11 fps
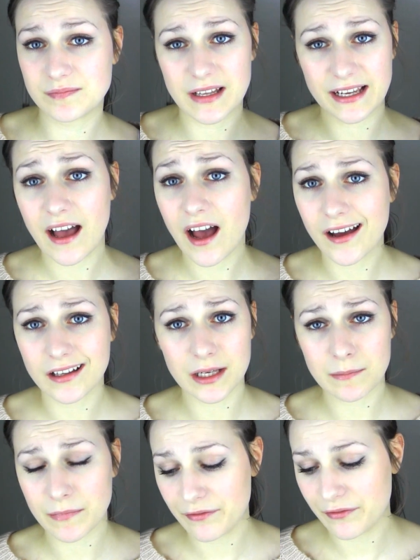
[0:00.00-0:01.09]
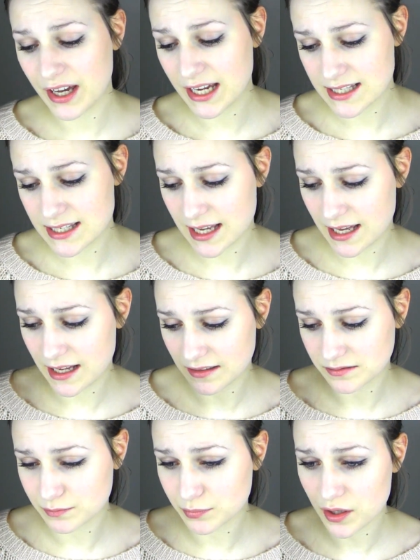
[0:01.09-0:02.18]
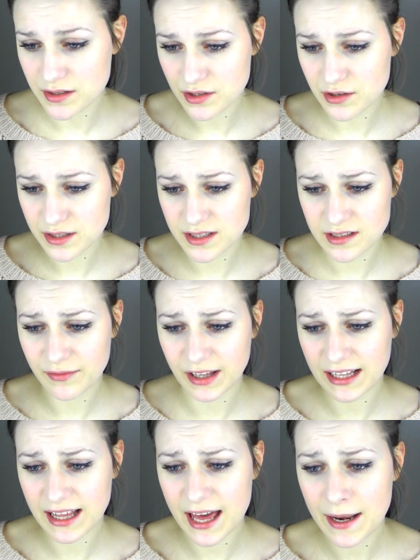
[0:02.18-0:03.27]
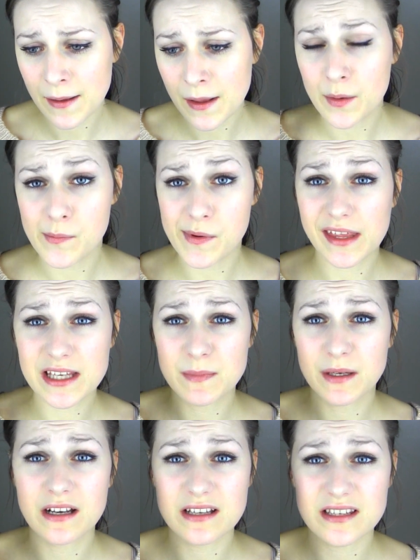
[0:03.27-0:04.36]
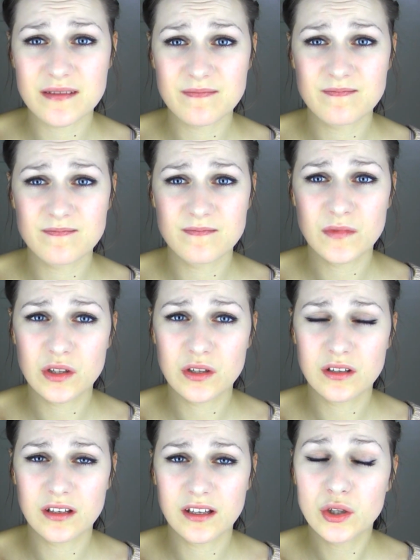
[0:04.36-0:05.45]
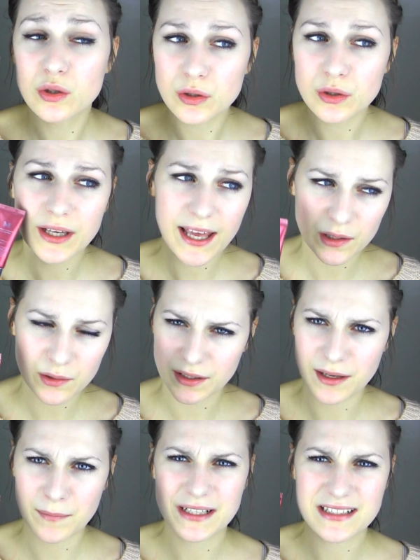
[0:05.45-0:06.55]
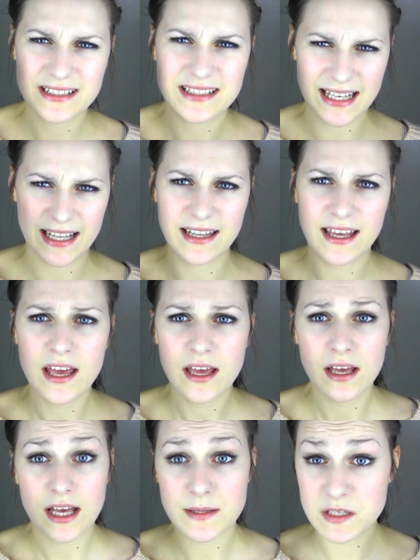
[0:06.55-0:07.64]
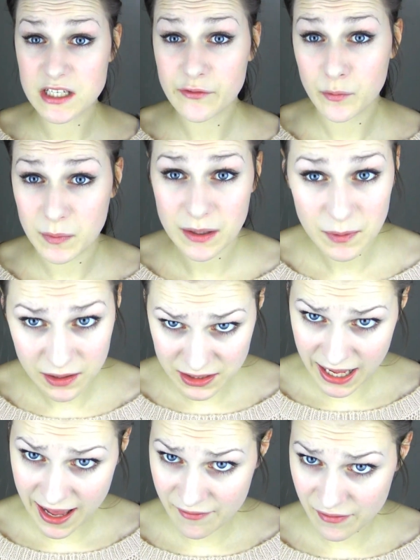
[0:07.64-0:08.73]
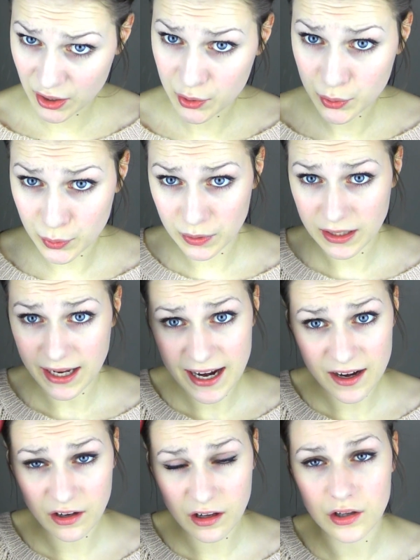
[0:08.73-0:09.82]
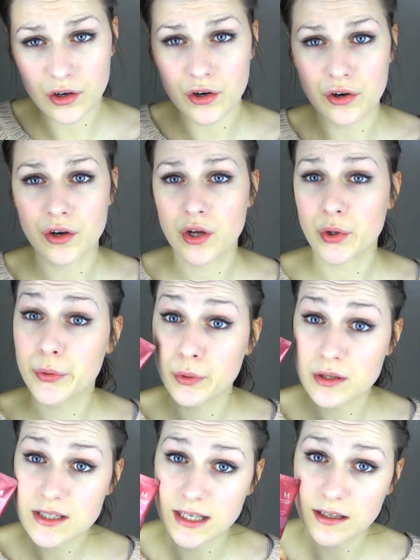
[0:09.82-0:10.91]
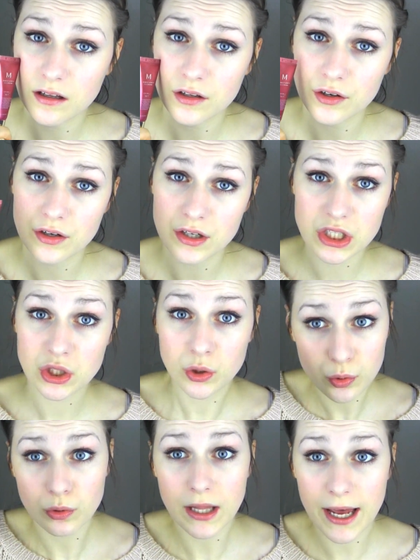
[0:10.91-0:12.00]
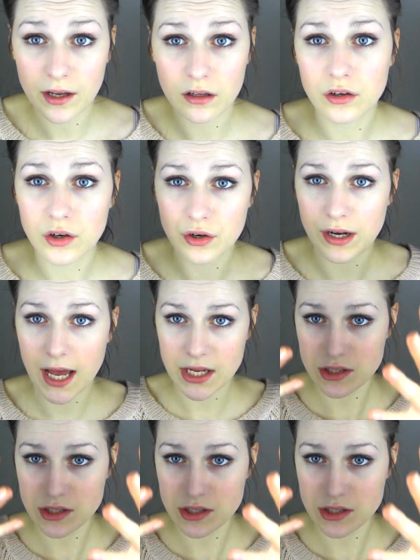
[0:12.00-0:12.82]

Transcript: like highlight my face and bronzers and stuff like that with this, because you can look a bit dead, especially for me, because I have a cool hair color, cool skin color, cool eye color.